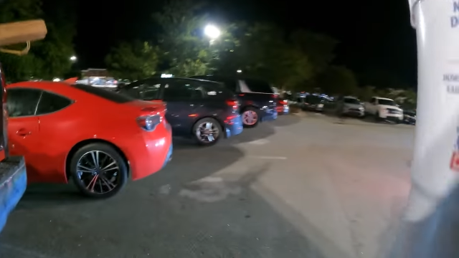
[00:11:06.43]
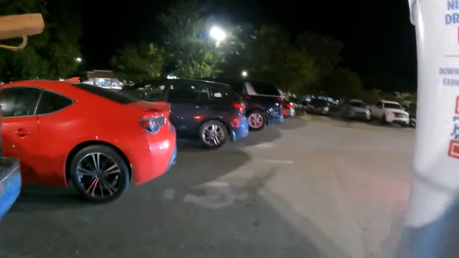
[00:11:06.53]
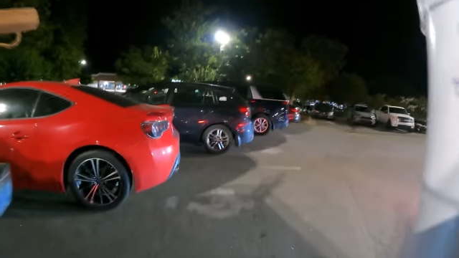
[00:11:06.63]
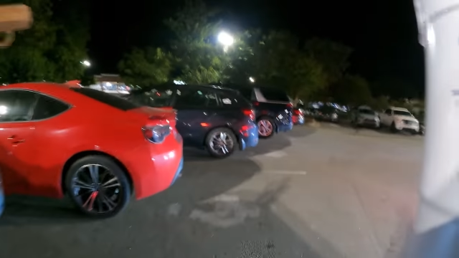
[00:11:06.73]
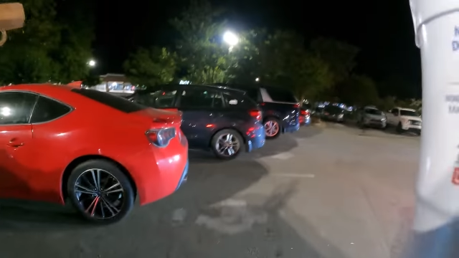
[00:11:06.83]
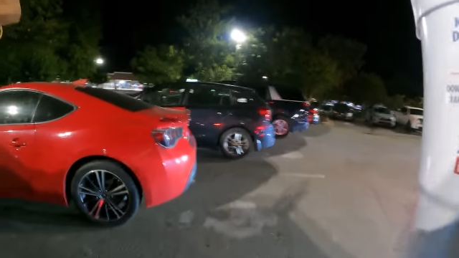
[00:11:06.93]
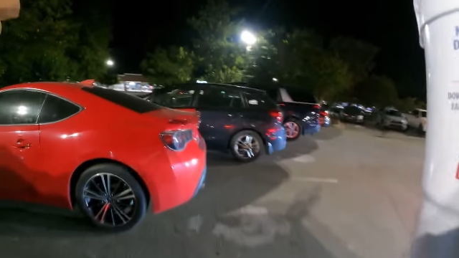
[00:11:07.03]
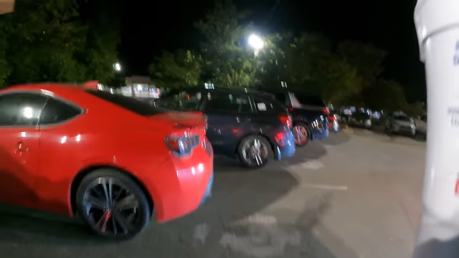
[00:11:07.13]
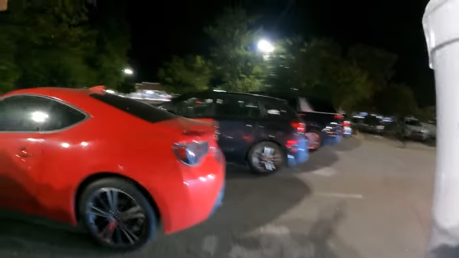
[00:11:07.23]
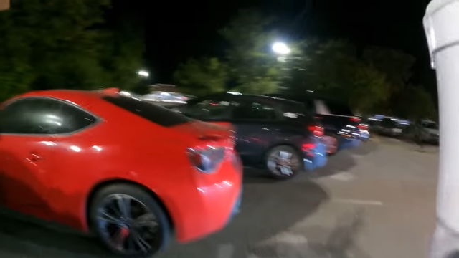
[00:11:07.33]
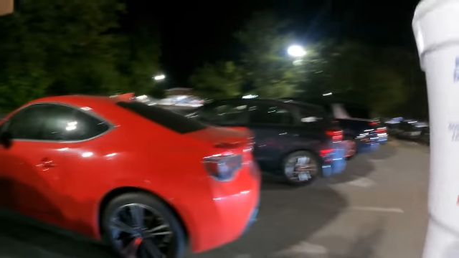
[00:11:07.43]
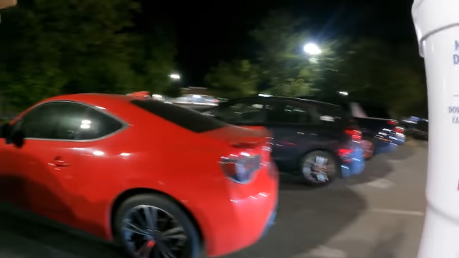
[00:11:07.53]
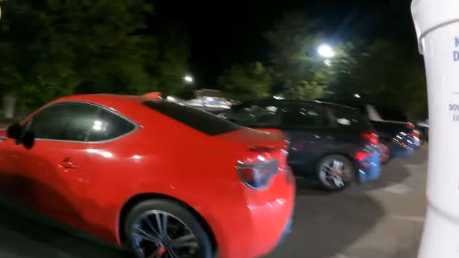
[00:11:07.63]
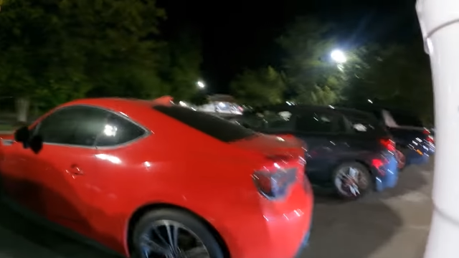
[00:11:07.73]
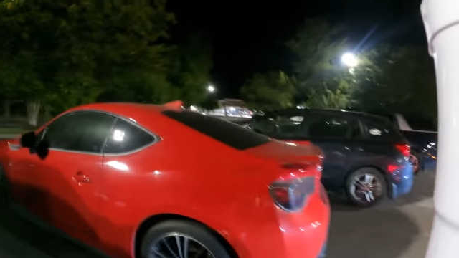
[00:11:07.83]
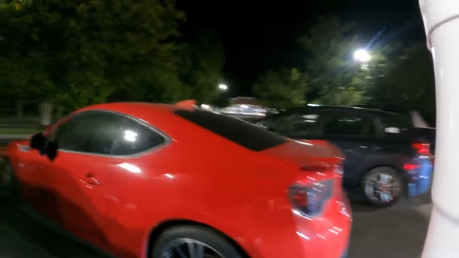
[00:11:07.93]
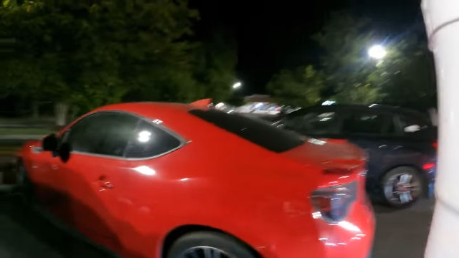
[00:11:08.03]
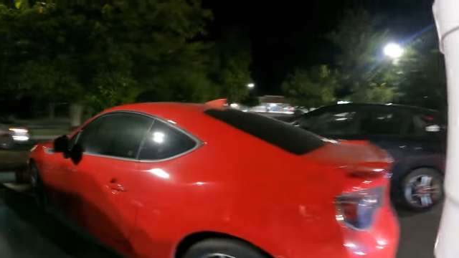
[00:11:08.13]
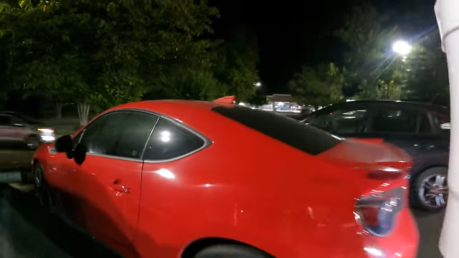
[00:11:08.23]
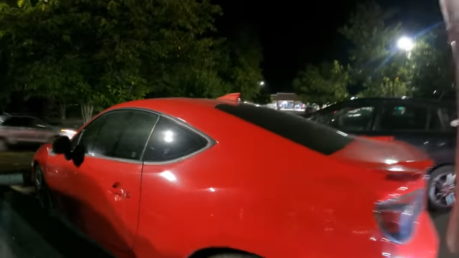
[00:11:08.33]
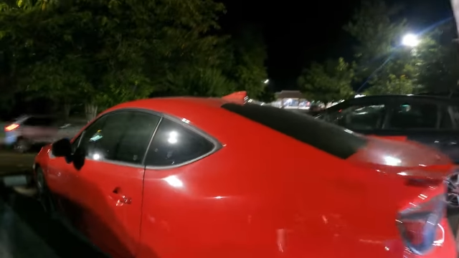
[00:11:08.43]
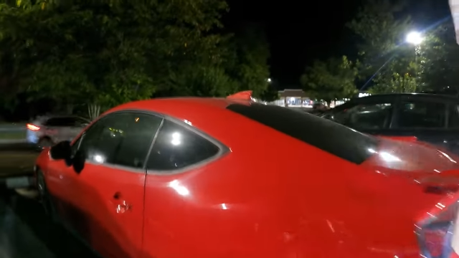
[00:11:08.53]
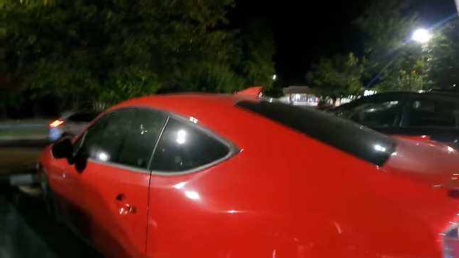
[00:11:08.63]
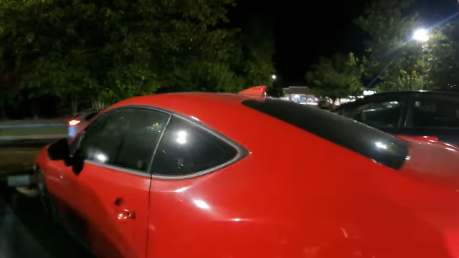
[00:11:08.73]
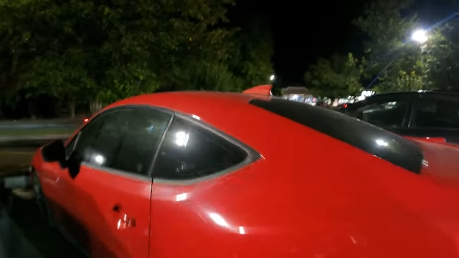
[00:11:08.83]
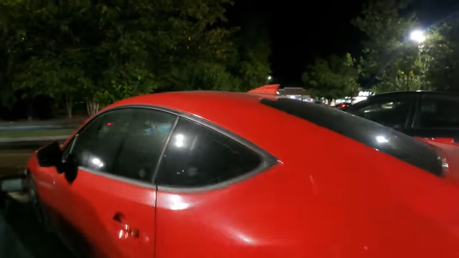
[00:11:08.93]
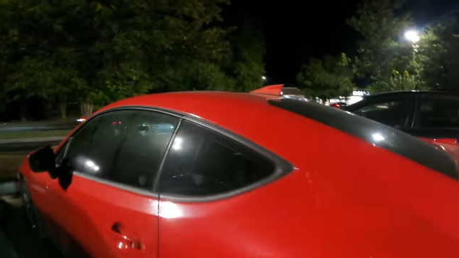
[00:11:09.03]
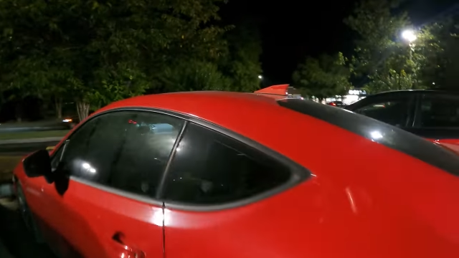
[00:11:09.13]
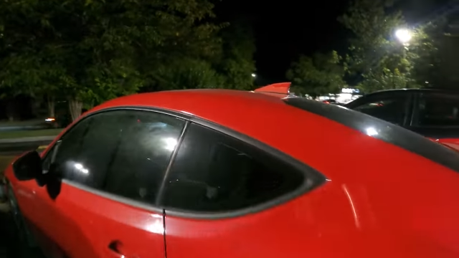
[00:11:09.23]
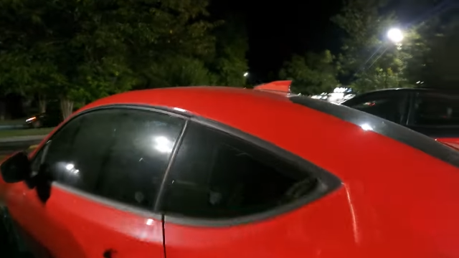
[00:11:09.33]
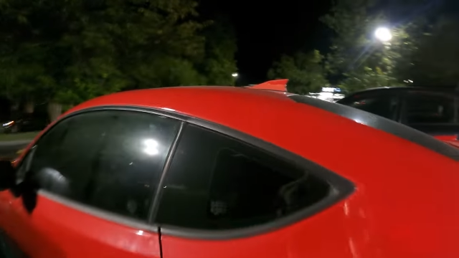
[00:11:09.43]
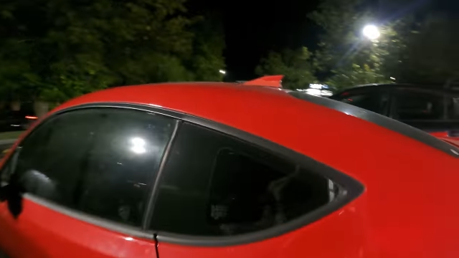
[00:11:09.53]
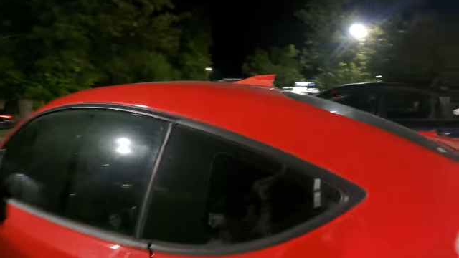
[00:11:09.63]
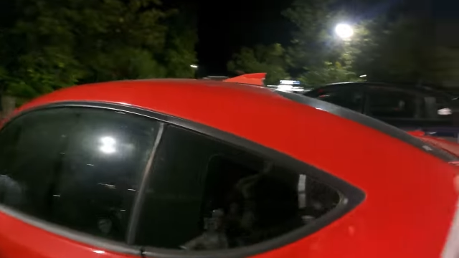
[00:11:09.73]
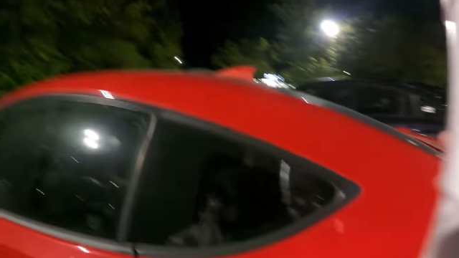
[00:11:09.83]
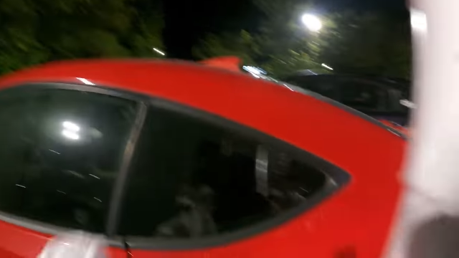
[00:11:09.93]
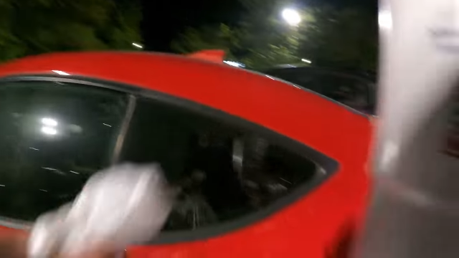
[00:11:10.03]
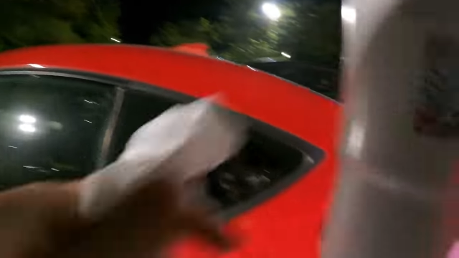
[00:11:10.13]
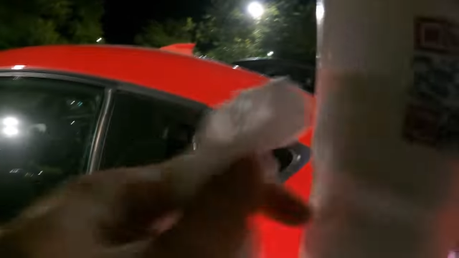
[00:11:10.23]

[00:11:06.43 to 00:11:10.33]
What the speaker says: No face is visible, so there are no lips to read.